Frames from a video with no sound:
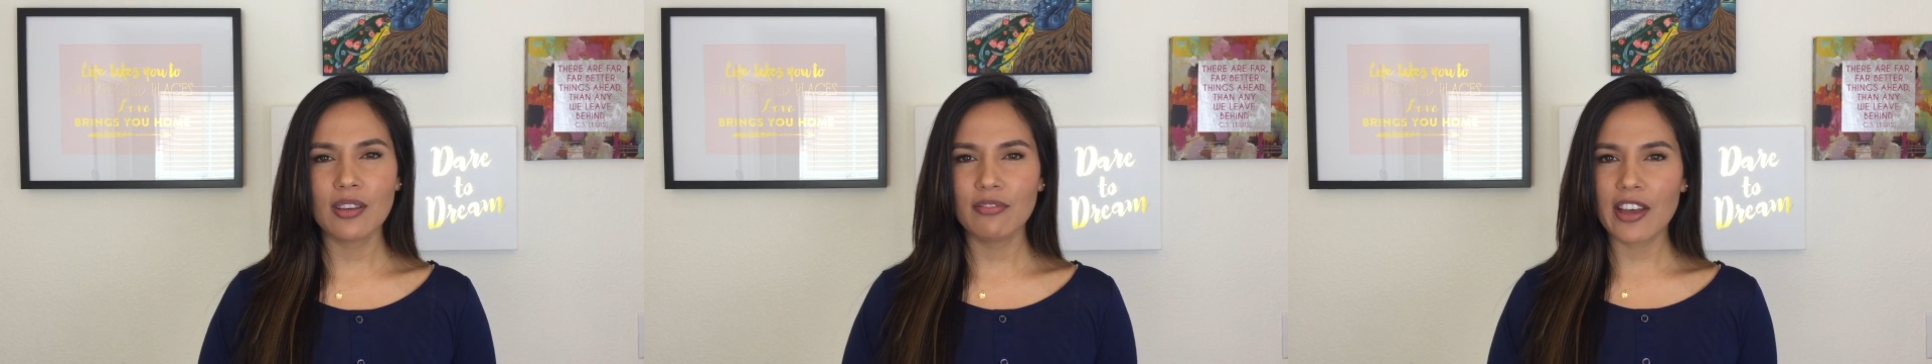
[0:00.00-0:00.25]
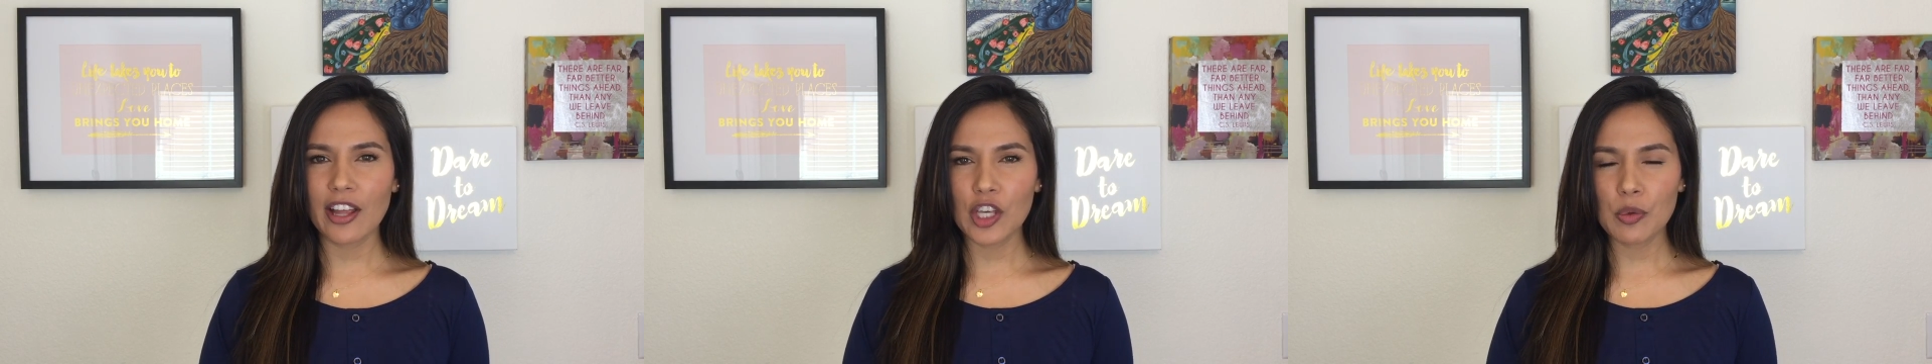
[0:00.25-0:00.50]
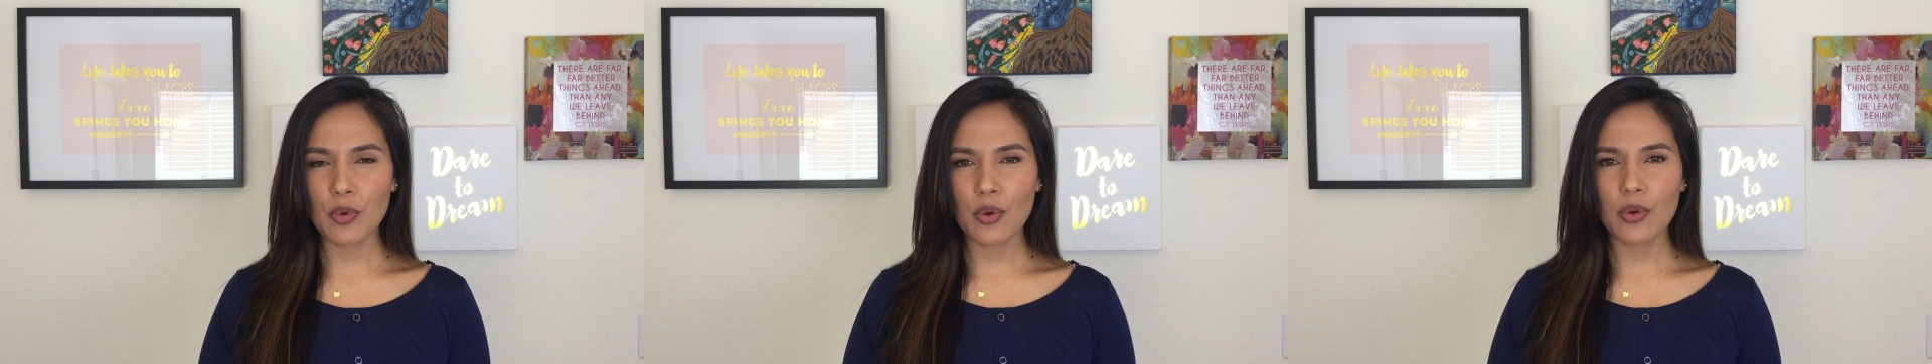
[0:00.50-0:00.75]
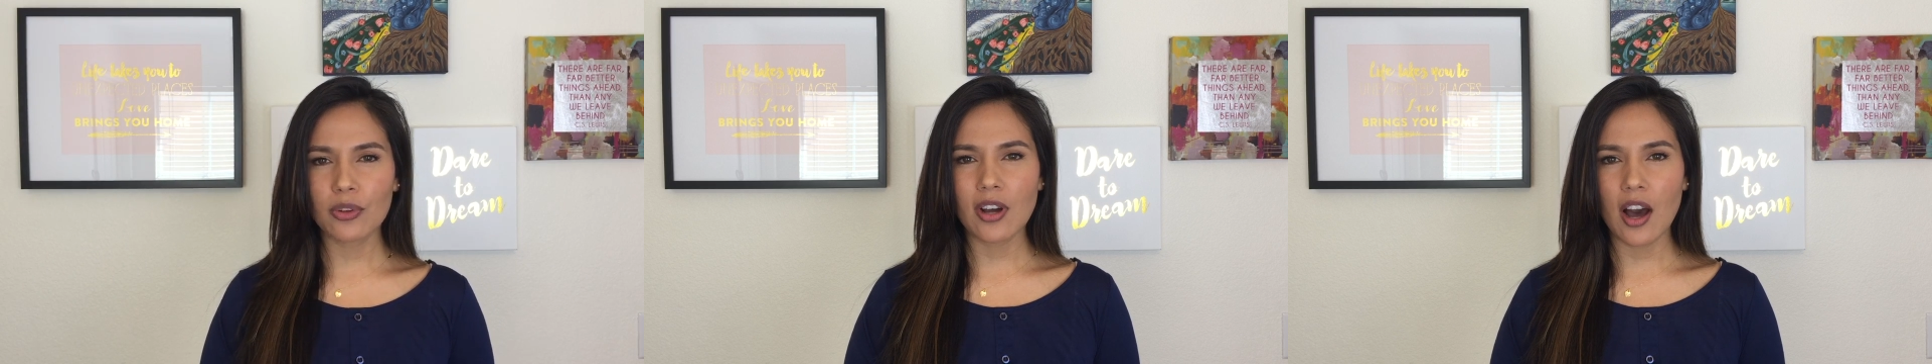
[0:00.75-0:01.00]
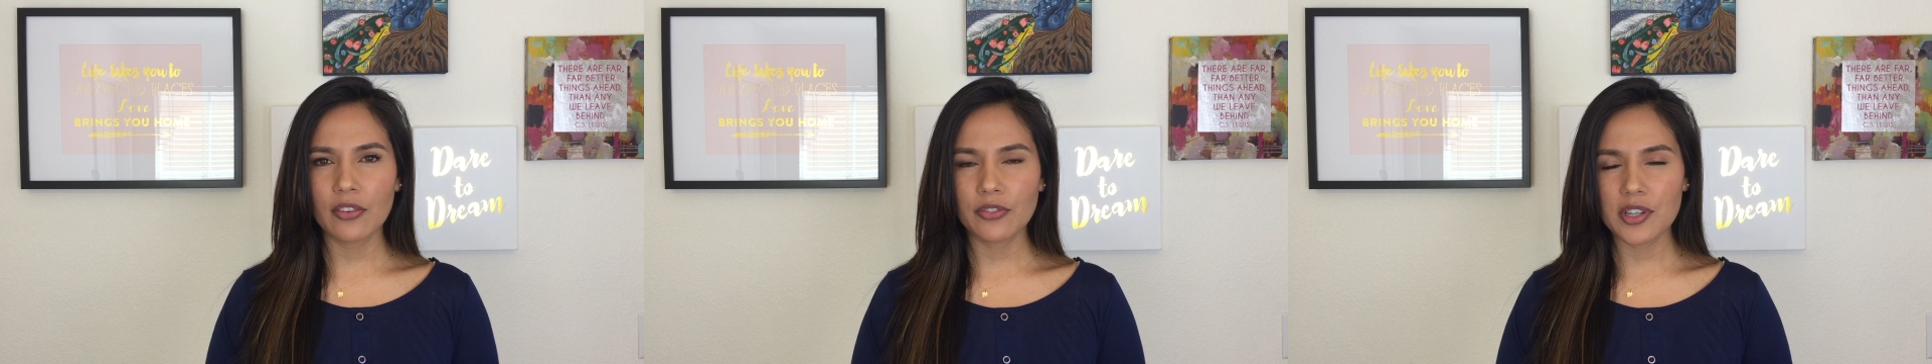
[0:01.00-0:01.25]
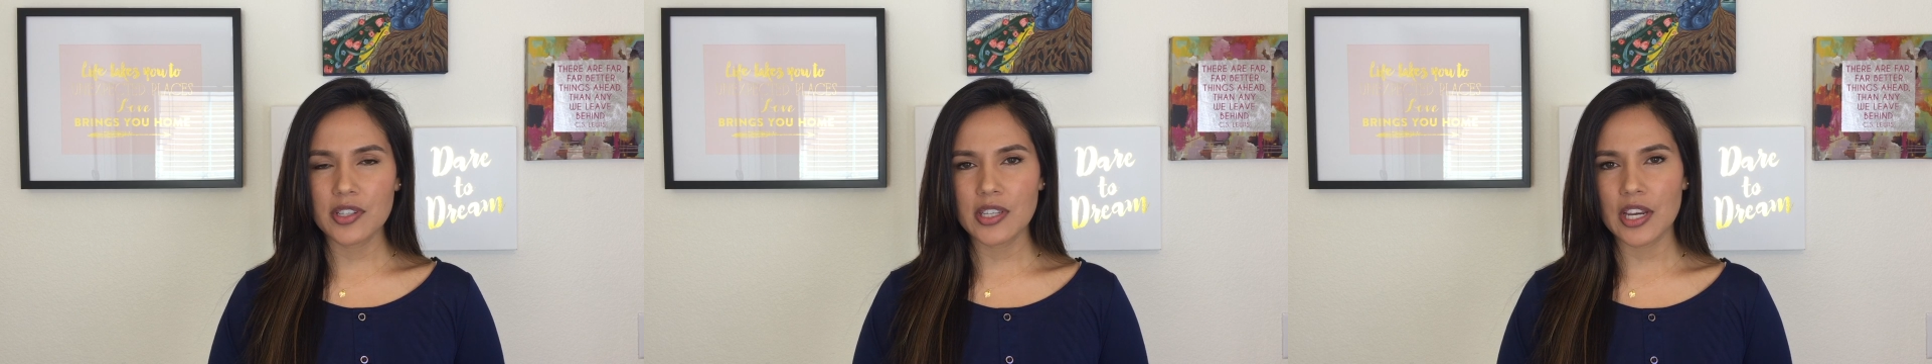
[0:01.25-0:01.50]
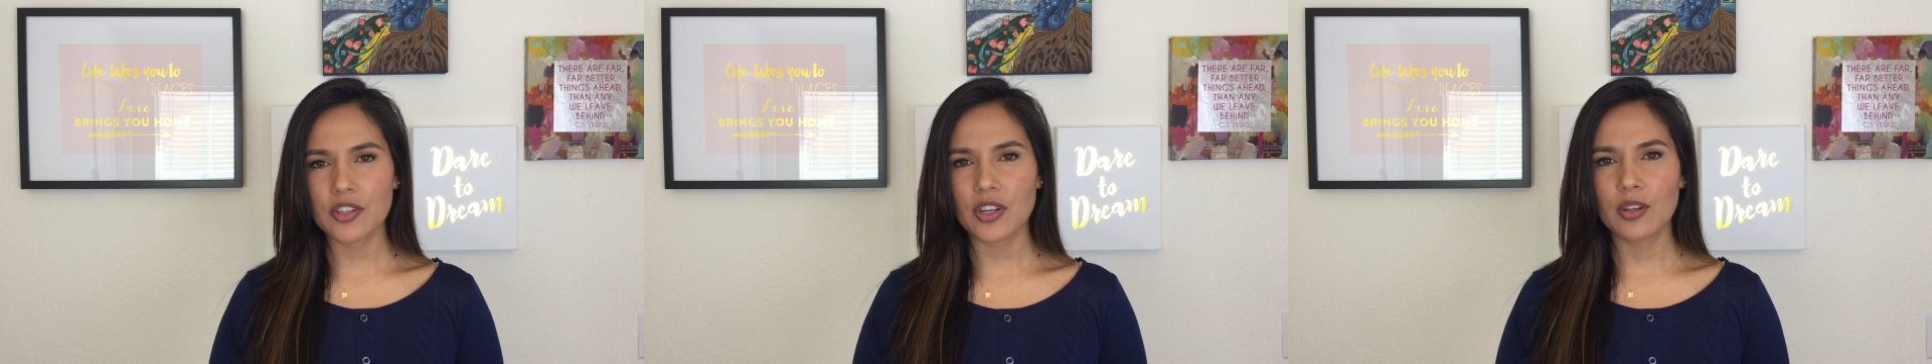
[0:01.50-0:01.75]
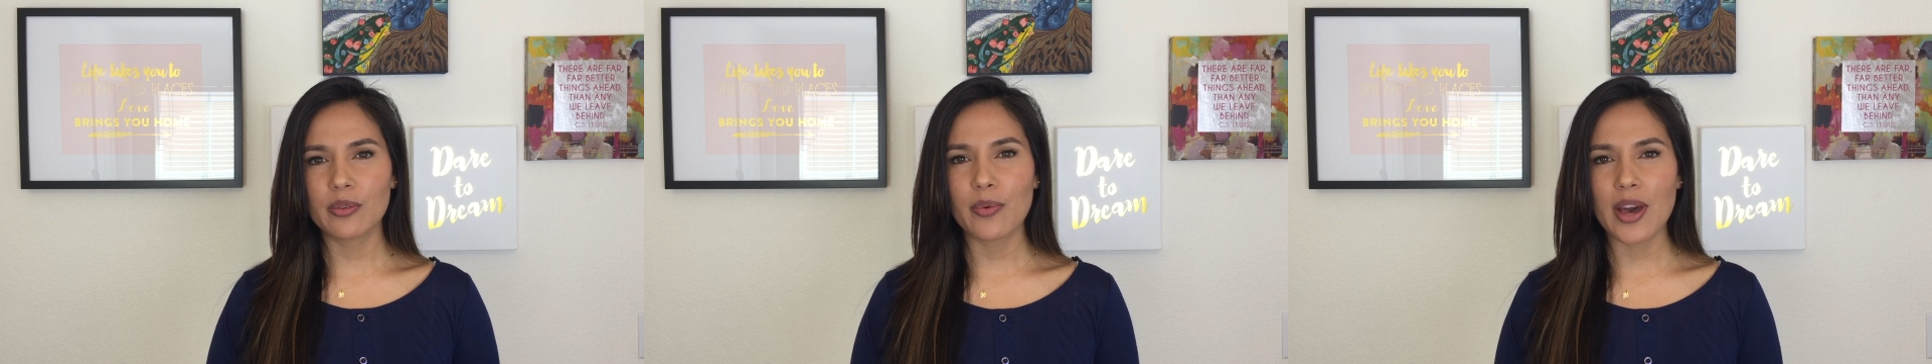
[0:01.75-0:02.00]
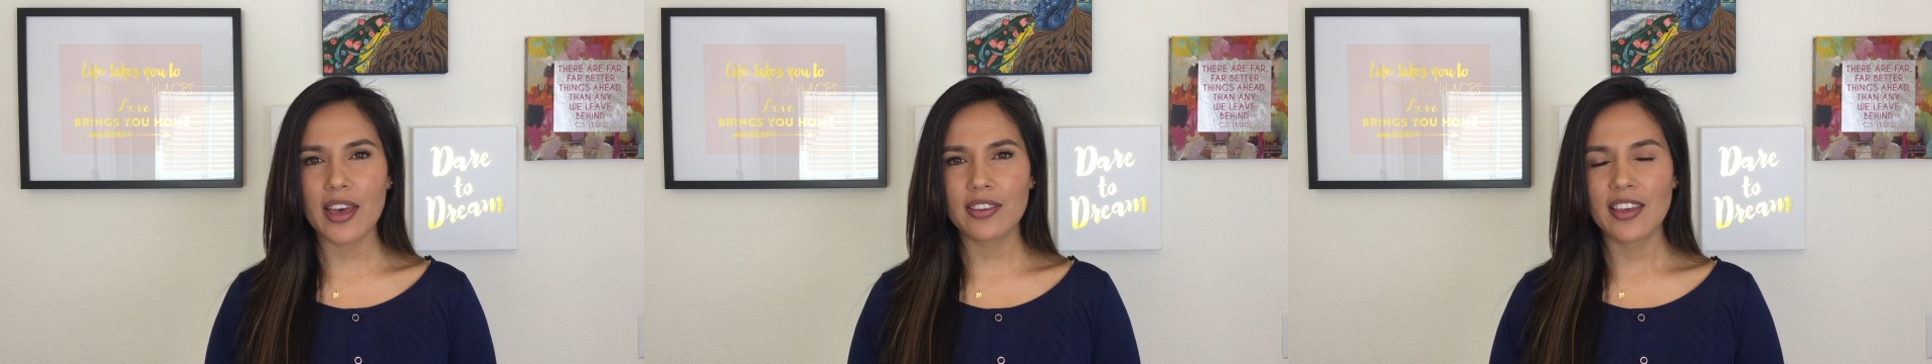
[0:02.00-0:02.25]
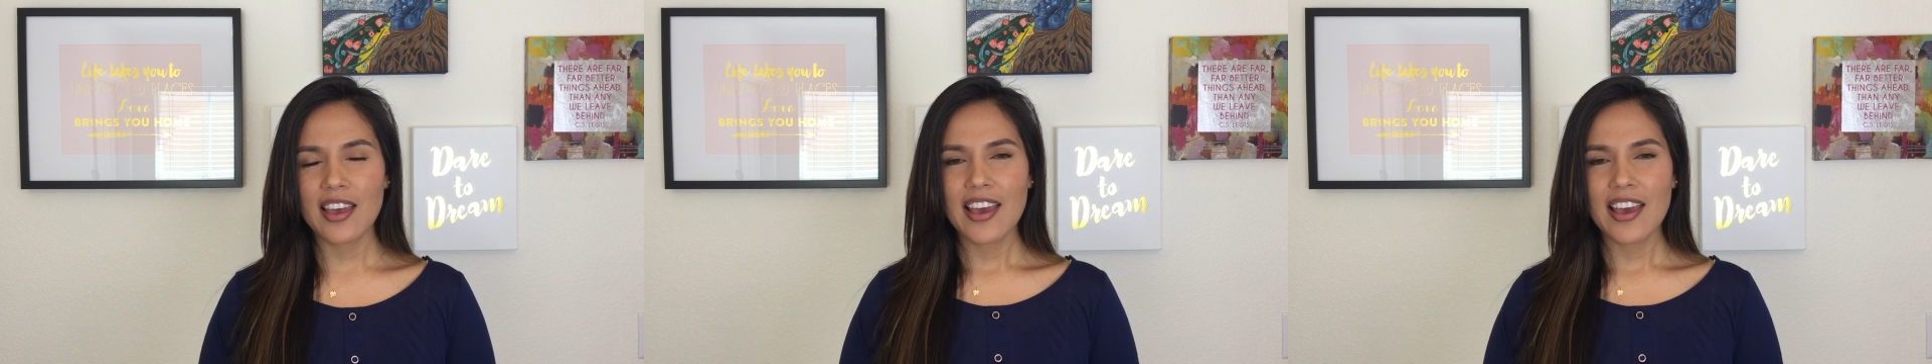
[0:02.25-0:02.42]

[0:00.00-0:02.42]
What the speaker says: valuable conversation with